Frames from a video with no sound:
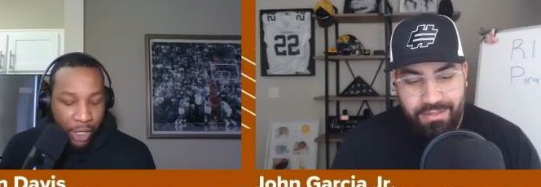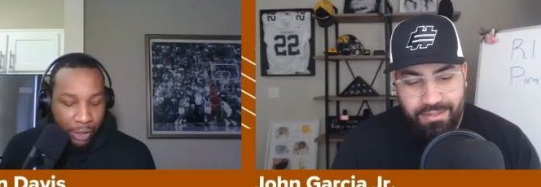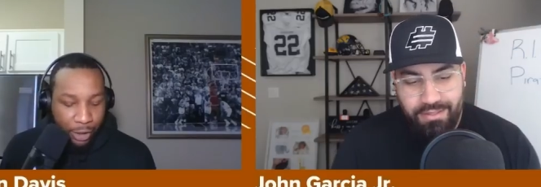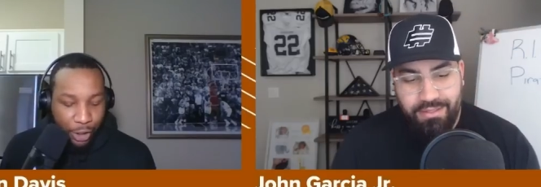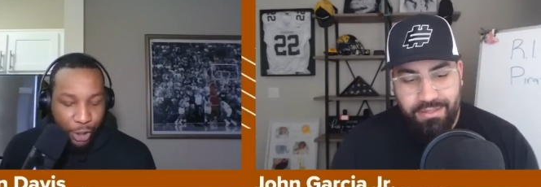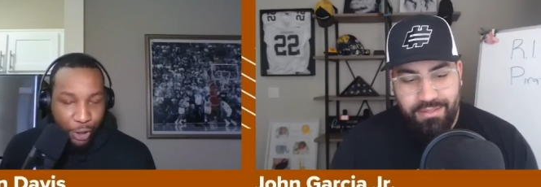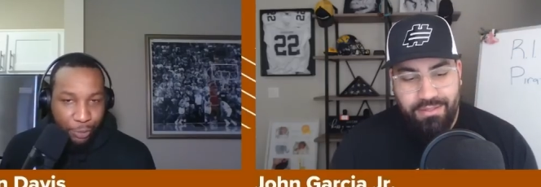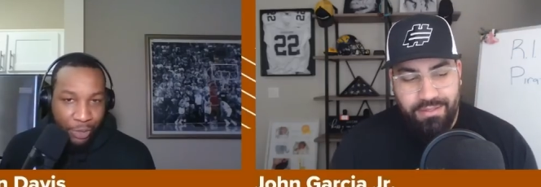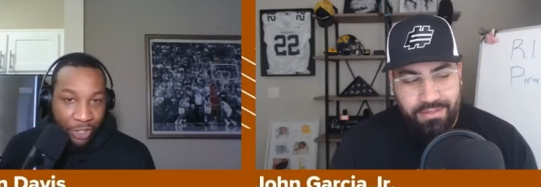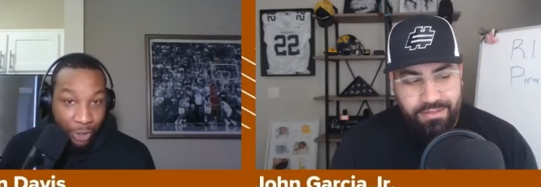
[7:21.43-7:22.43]
Speaker 1: Uh, they
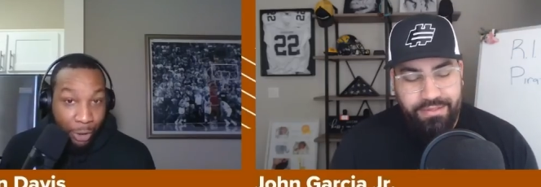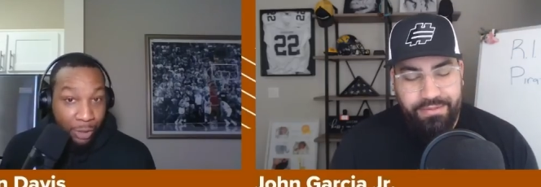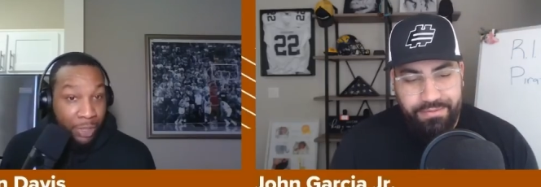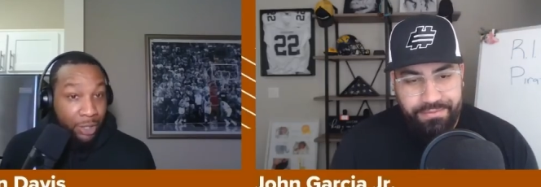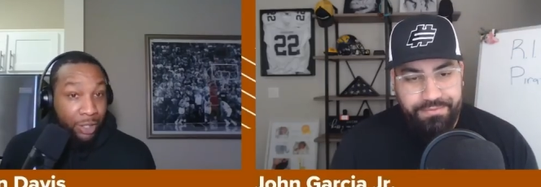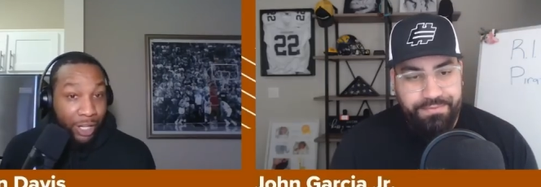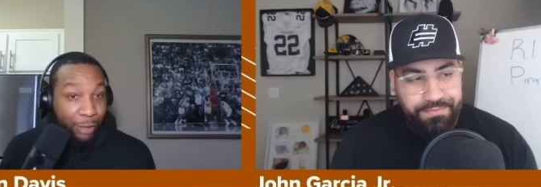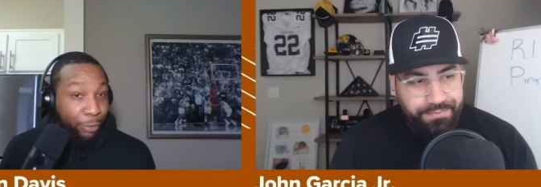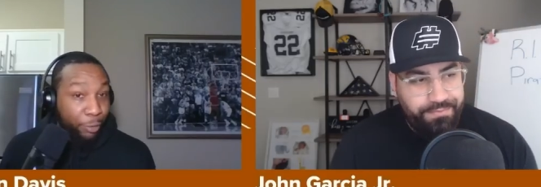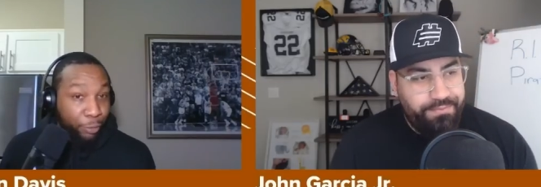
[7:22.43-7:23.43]
stole him yesterday from
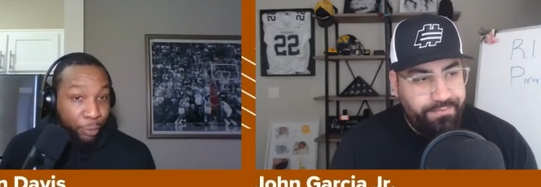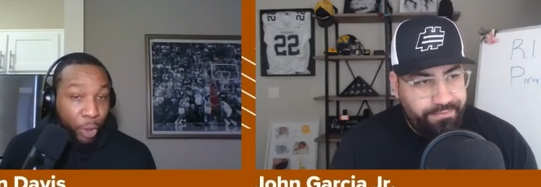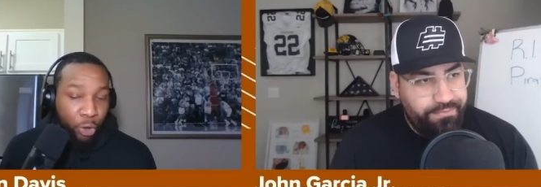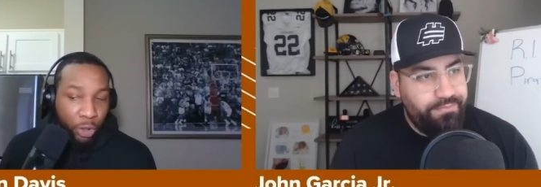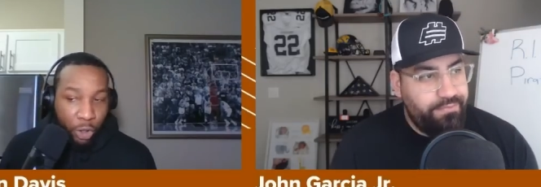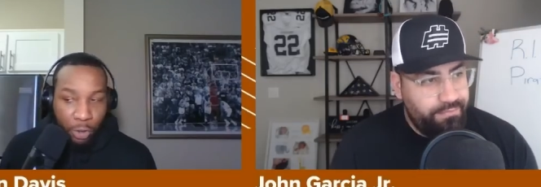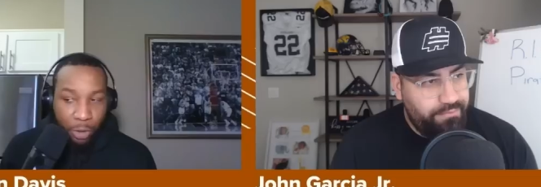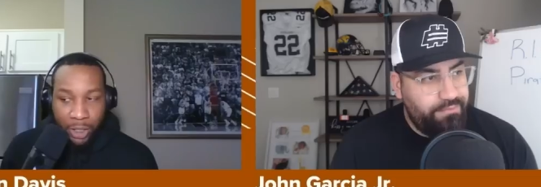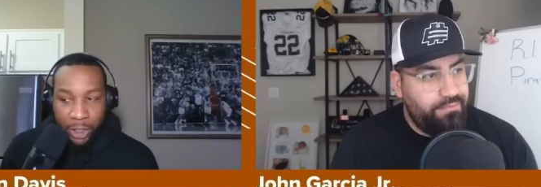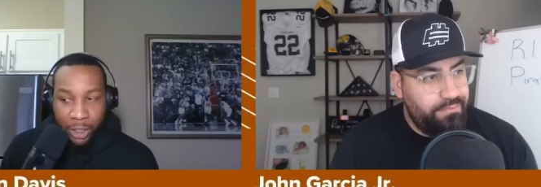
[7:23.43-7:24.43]
from Oklahoma,
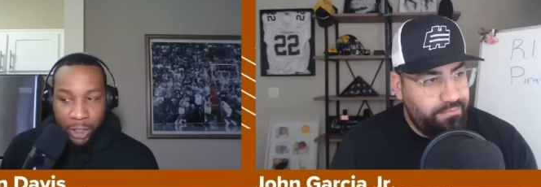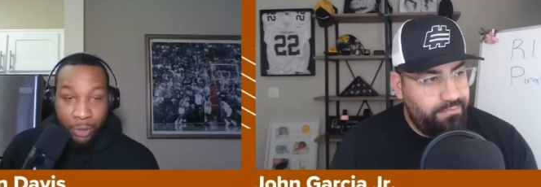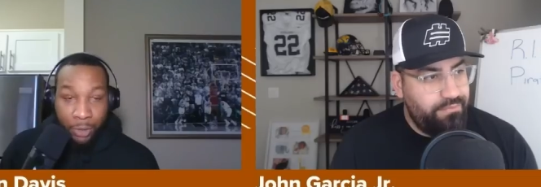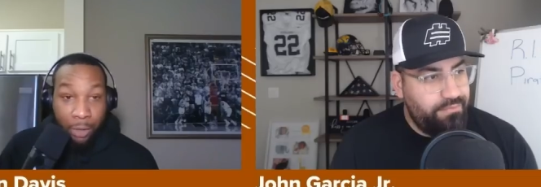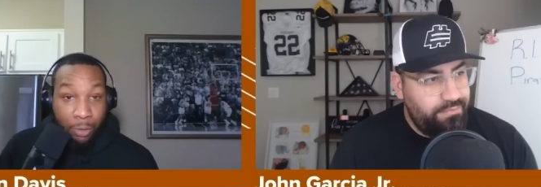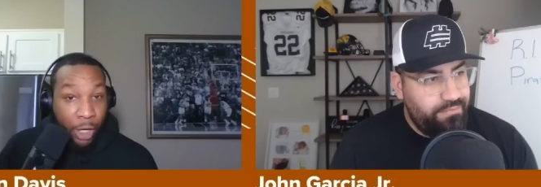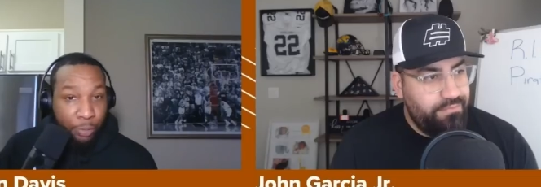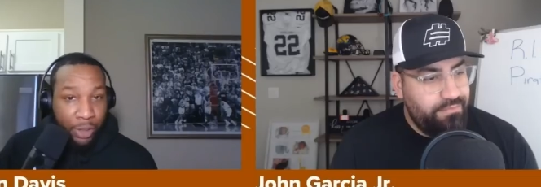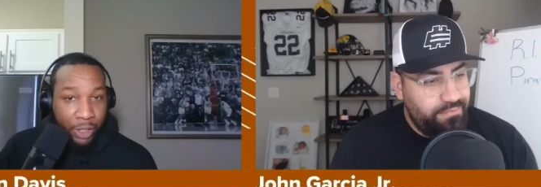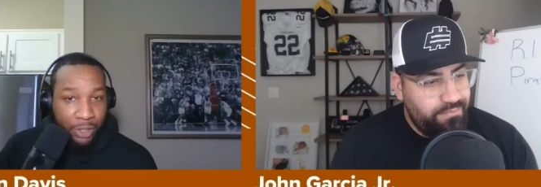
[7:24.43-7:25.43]
and there was some Colorado
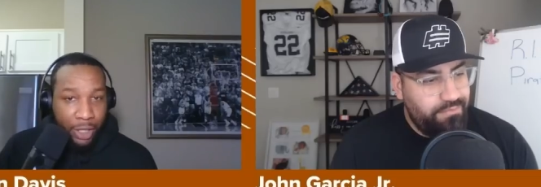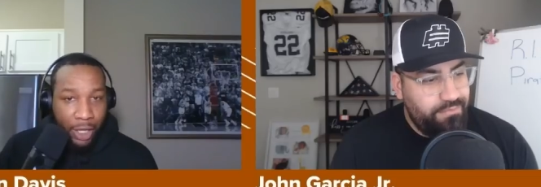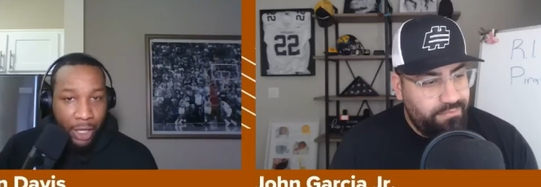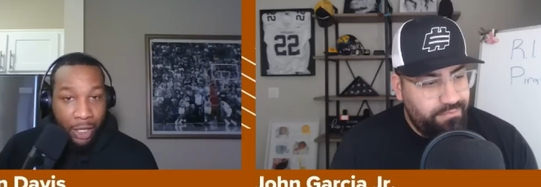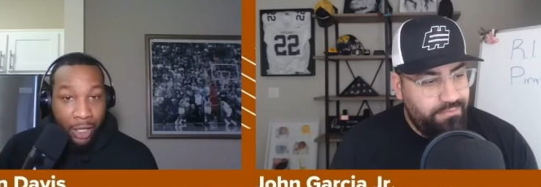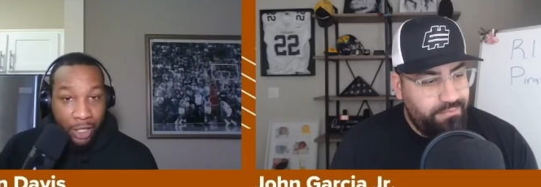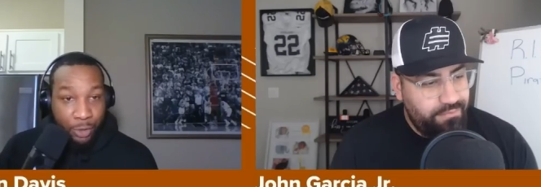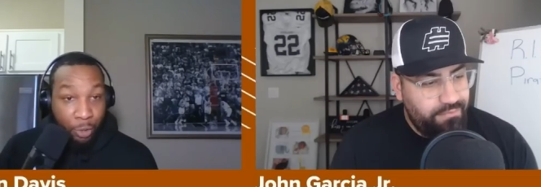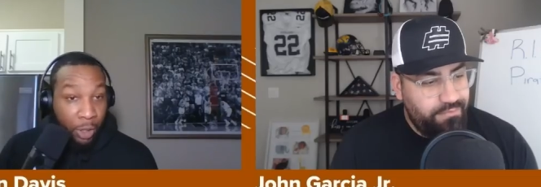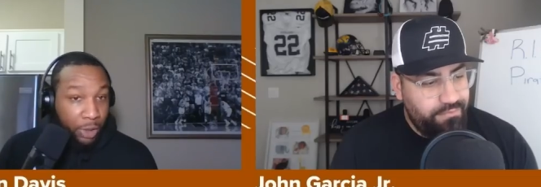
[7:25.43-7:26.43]
buzz uh, as
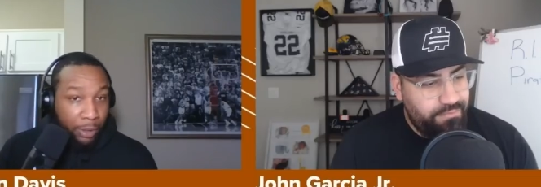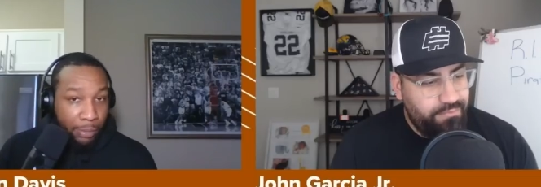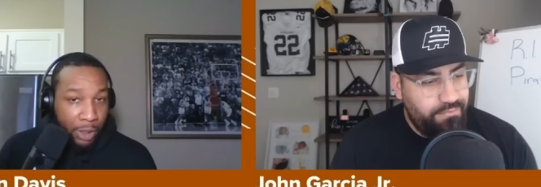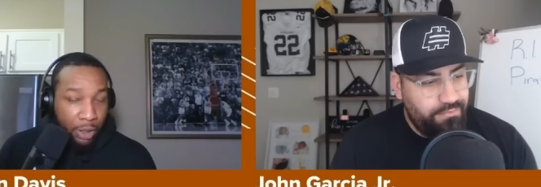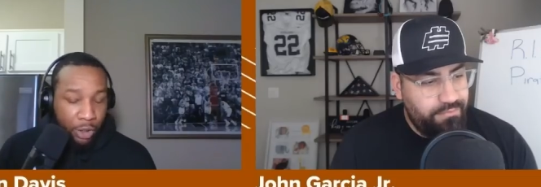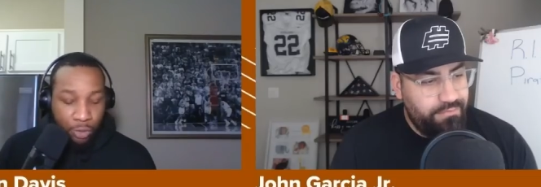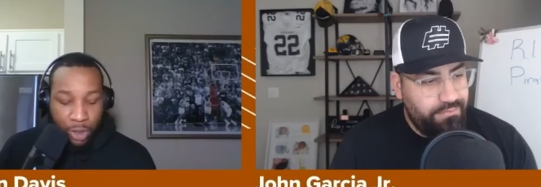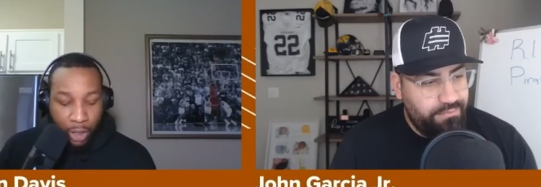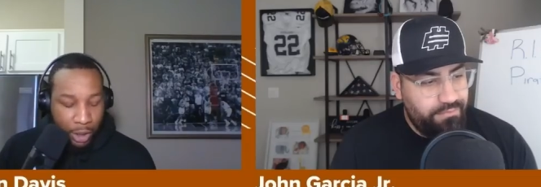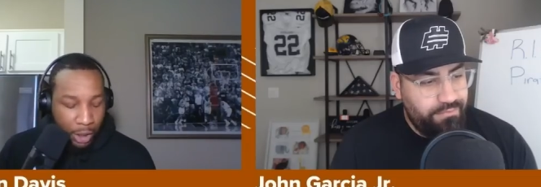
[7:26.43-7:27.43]
well with him being a Utah
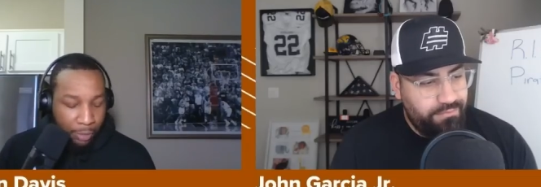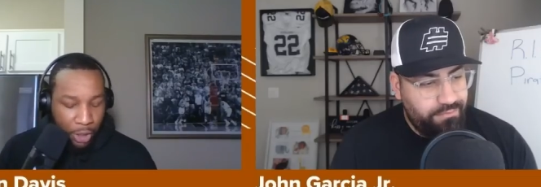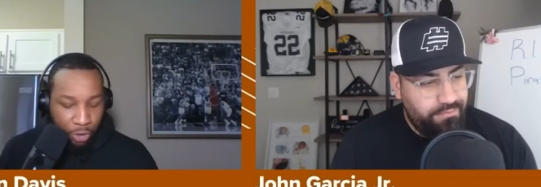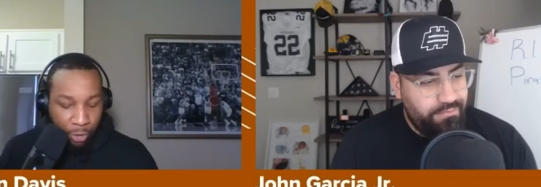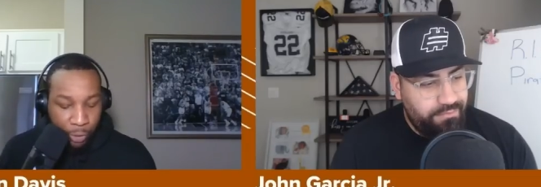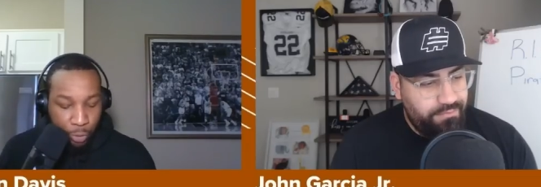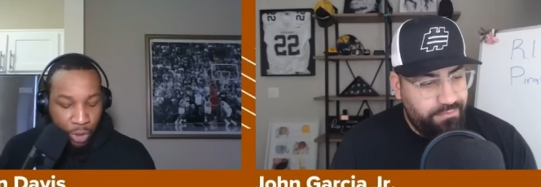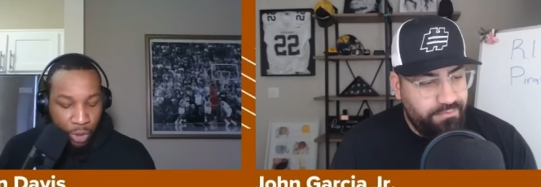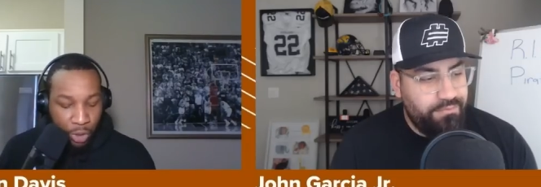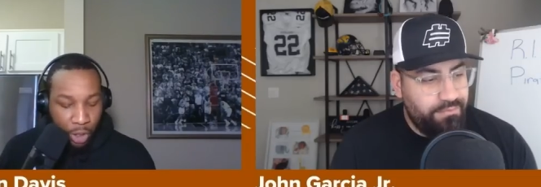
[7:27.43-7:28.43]
kid. I'm not sure if Utah
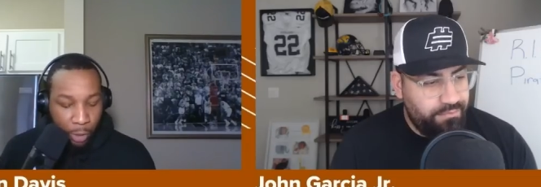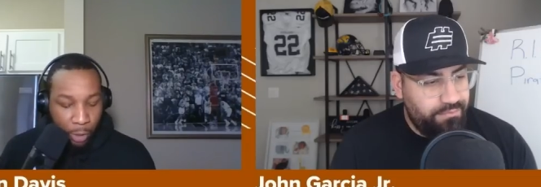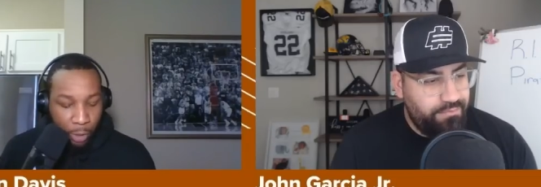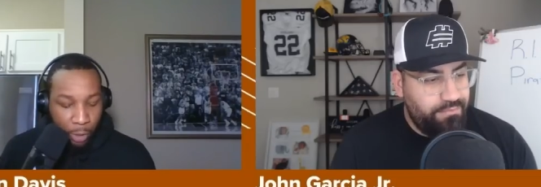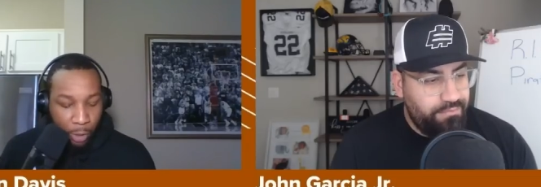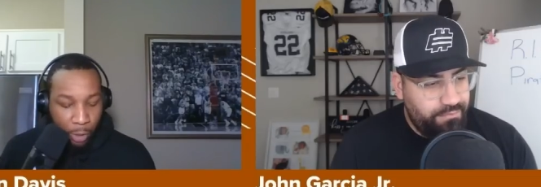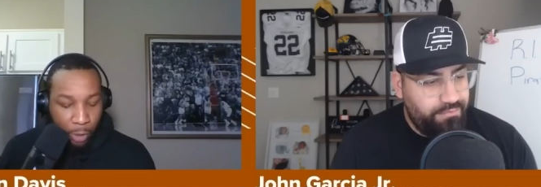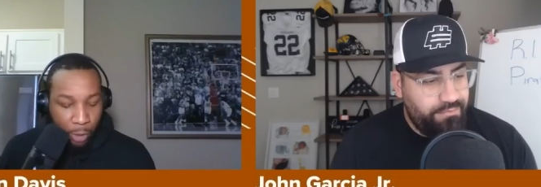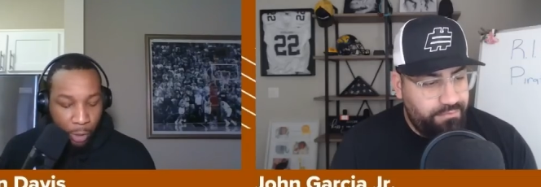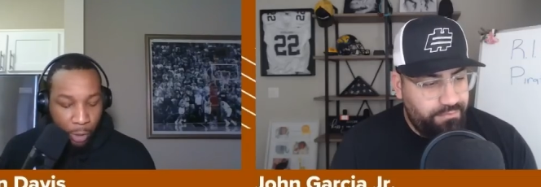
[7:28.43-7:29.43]
was in it.
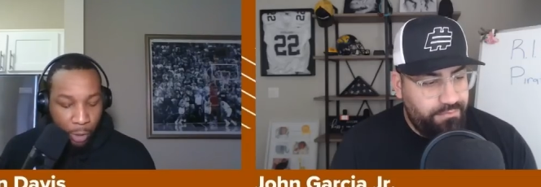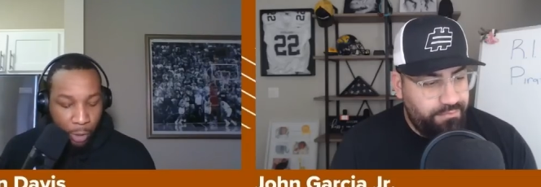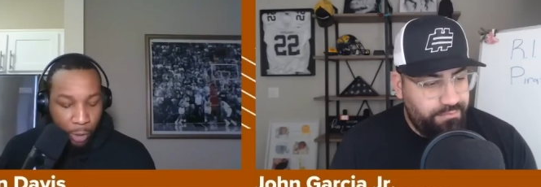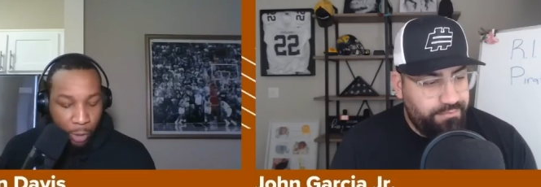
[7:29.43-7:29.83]
Steve